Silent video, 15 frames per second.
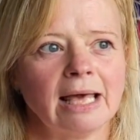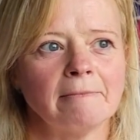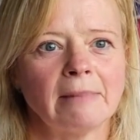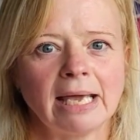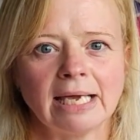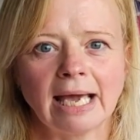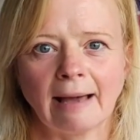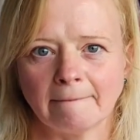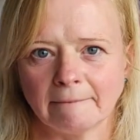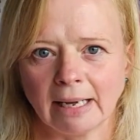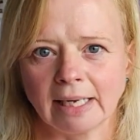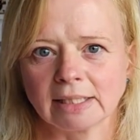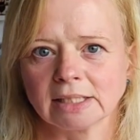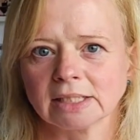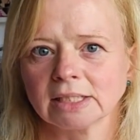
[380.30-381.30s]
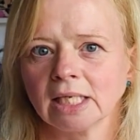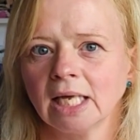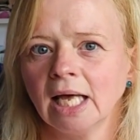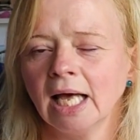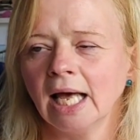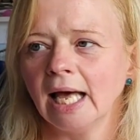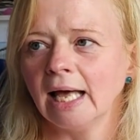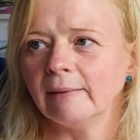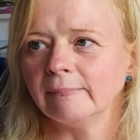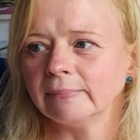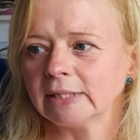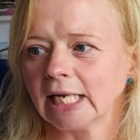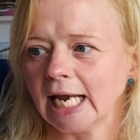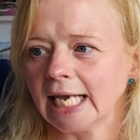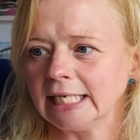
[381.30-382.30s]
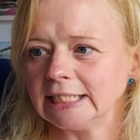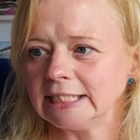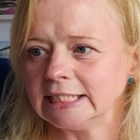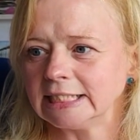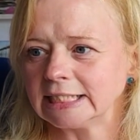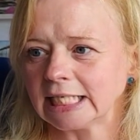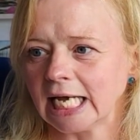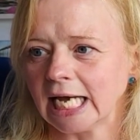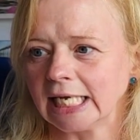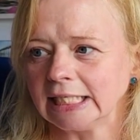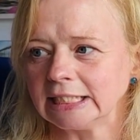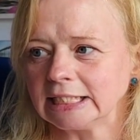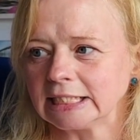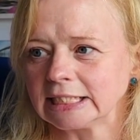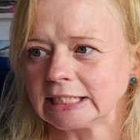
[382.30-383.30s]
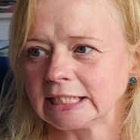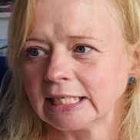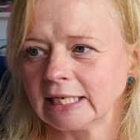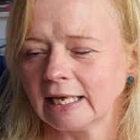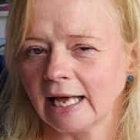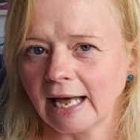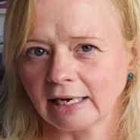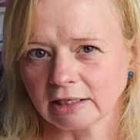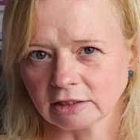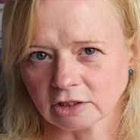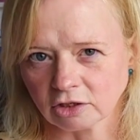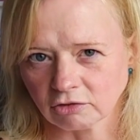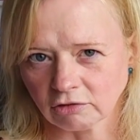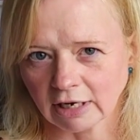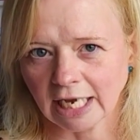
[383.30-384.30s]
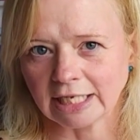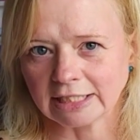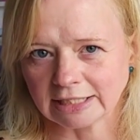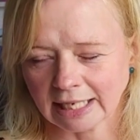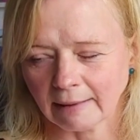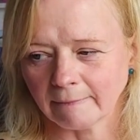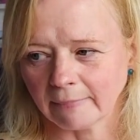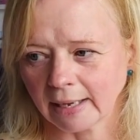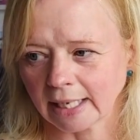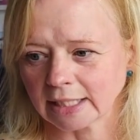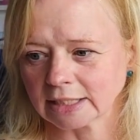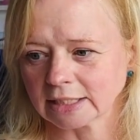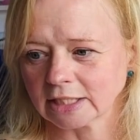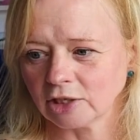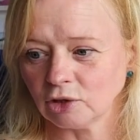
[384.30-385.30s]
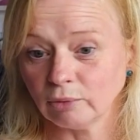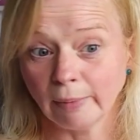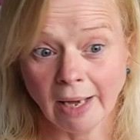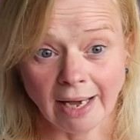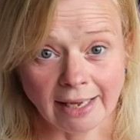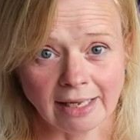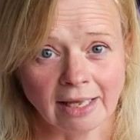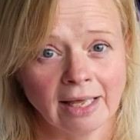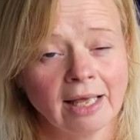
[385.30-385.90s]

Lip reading: They make handbags. The lady designs and creates handbags that you buy.